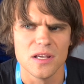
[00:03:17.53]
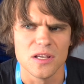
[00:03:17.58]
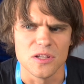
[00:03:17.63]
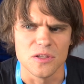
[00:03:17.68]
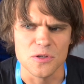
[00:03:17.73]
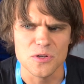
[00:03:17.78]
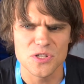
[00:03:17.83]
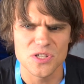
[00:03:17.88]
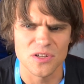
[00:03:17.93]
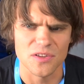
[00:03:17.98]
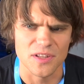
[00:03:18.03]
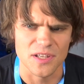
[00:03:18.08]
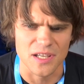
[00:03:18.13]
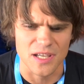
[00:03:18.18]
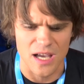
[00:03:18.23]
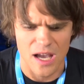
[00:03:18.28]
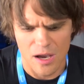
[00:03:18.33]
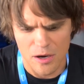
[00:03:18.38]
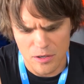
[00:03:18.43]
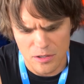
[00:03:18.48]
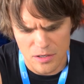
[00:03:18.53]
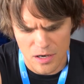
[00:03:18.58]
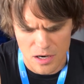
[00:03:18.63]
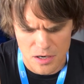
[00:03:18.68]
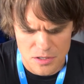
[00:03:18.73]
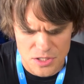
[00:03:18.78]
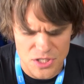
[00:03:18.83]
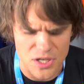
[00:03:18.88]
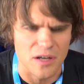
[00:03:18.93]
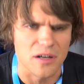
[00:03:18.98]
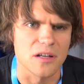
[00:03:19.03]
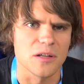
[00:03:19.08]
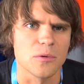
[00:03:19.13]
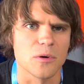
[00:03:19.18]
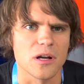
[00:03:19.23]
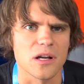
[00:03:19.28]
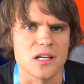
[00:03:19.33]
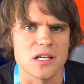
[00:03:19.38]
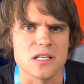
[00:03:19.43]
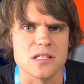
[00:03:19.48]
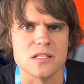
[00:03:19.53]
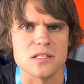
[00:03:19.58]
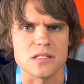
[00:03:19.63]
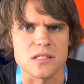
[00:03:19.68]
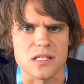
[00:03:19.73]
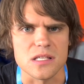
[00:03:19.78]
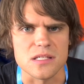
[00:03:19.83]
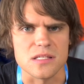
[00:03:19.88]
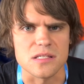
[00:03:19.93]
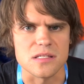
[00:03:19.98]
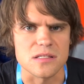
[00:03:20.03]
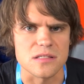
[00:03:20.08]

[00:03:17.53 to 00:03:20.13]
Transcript: usually our charity work is